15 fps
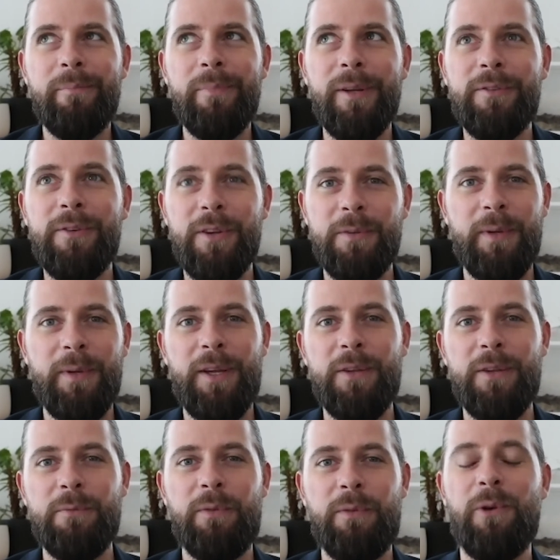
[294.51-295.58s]
But just
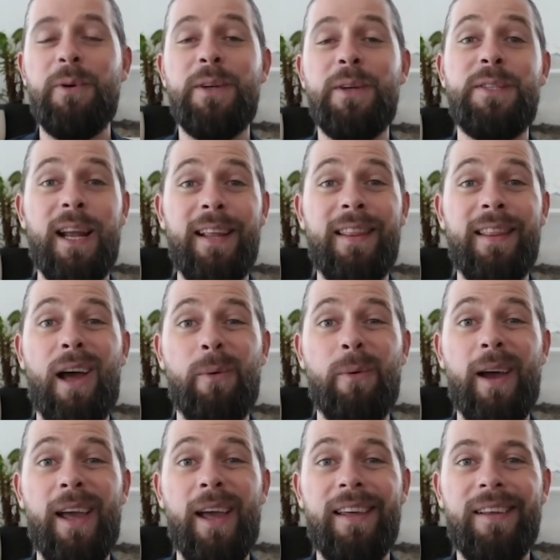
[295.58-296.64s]
because we've always done it that
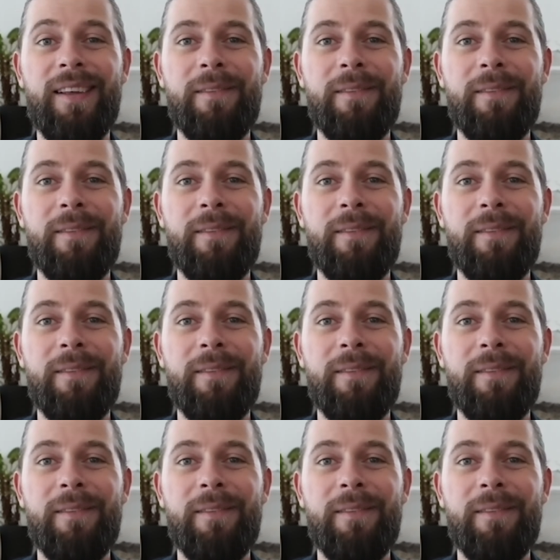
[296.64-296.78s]
way,